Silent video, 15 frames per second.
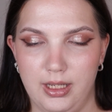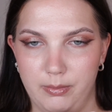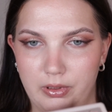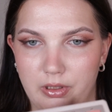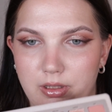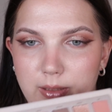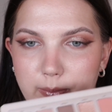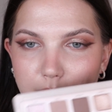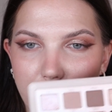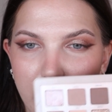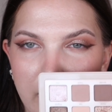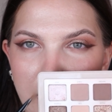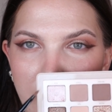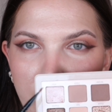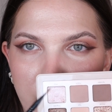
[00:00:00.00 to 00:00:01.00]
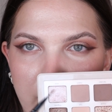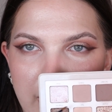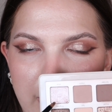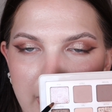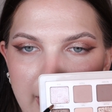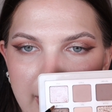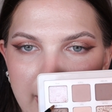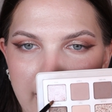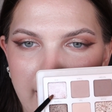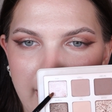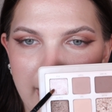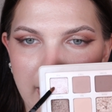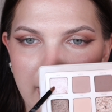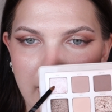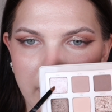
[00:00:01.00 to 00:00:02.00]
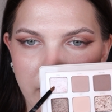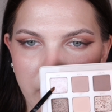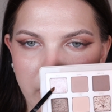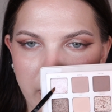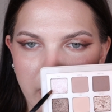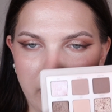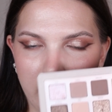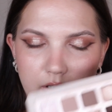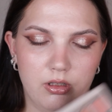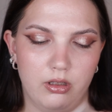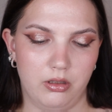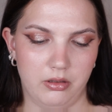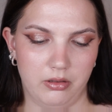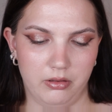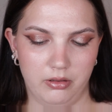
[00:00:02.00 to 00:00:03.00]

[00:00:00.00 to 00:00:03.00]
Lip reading: And I'm gonna dip into the shade Mia again, and I'm just gonna